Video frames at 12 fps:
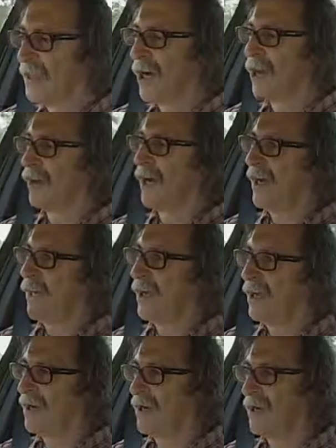Alright,
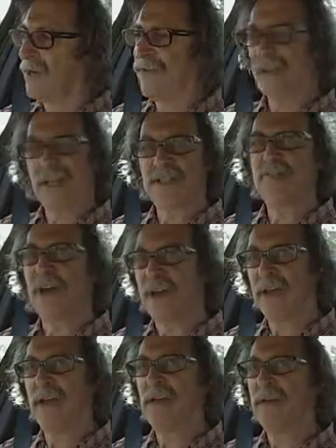well, I think that's
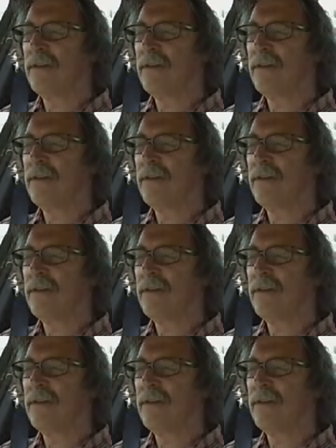about it.